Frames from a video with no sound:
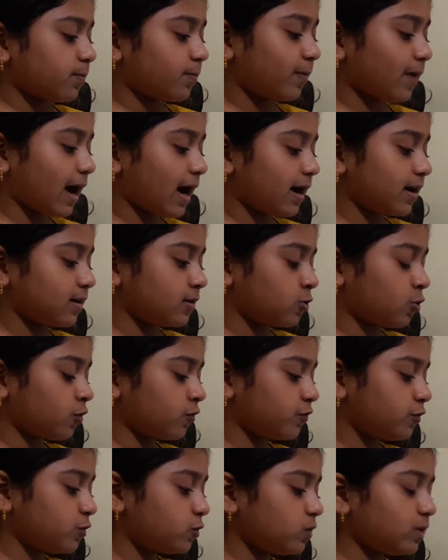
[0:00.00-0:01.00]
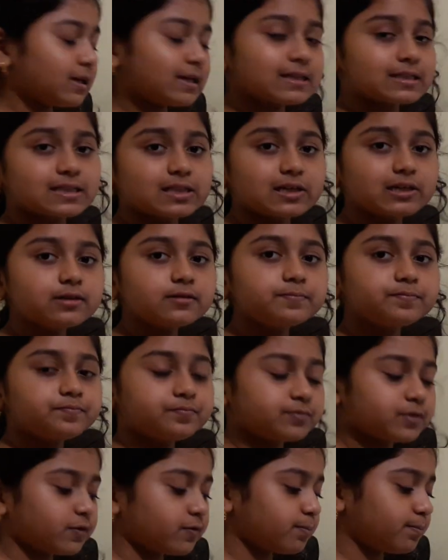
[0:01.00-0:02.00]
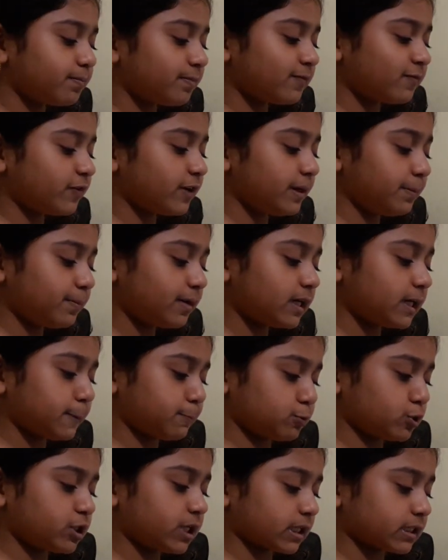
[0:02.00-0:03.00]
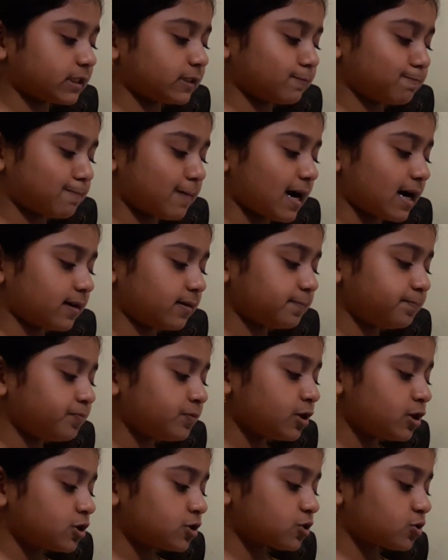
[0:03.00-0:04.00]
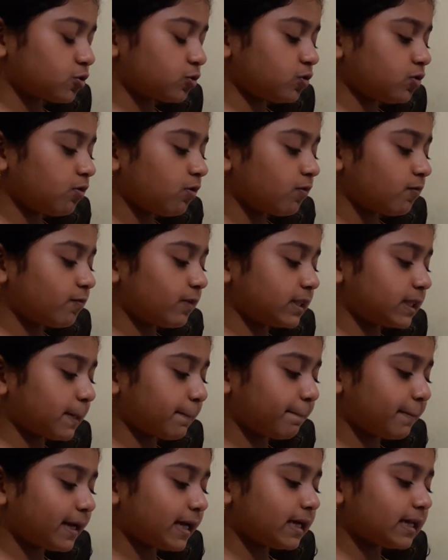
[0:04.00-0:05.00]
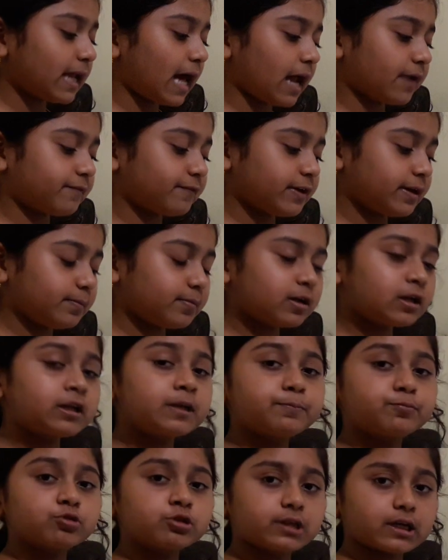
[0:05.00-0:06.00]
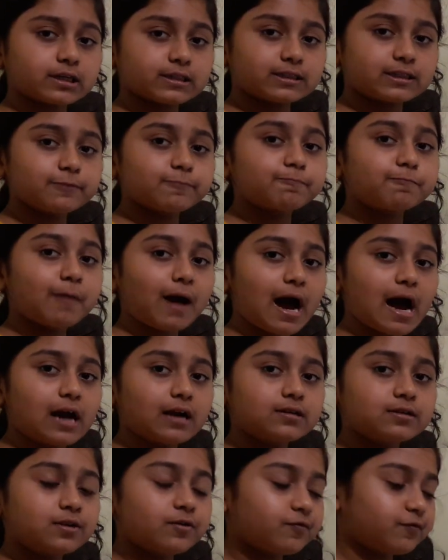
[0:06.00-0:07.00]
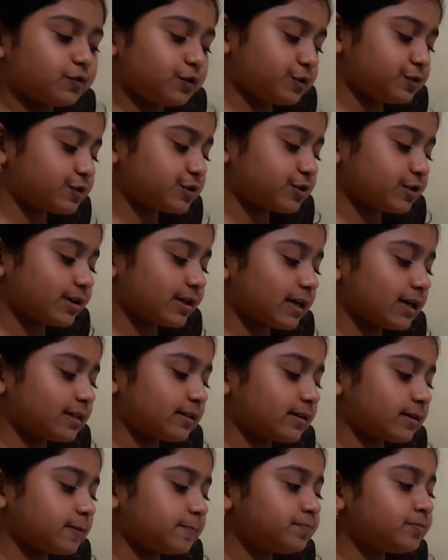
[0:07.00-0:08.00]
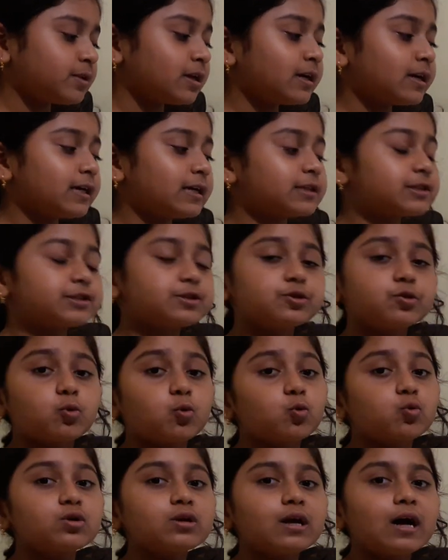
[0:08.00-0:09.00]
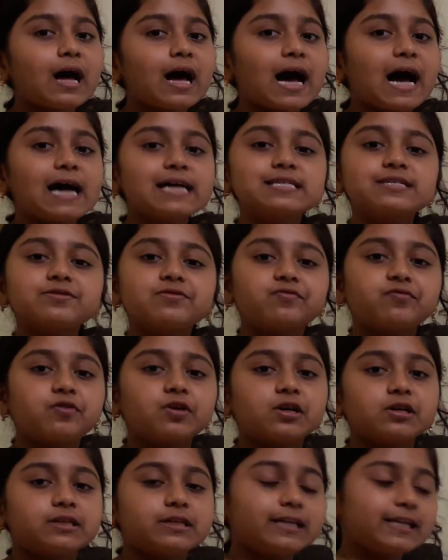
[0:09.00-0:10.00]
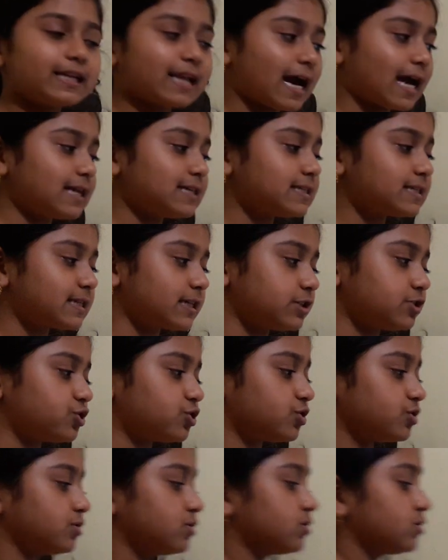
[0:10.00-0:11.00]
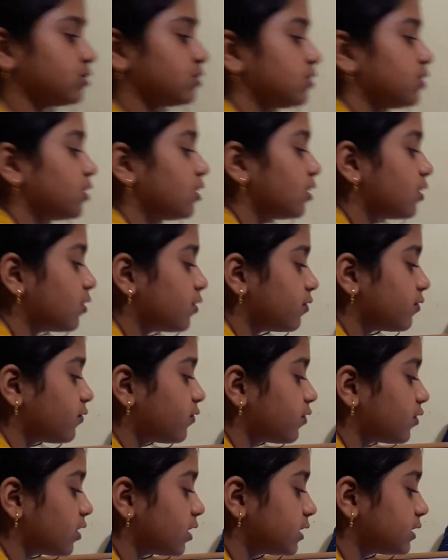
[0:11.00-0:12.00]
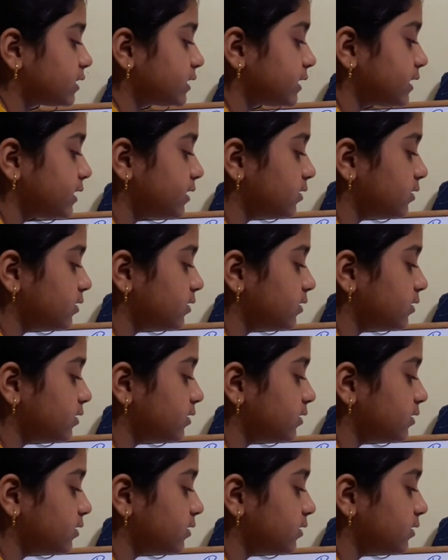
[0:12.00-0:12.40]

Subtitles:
plant ovule is the female reproductive part. So when the male and female reproductive part fuse together, it's known as fertilization. Fertilization.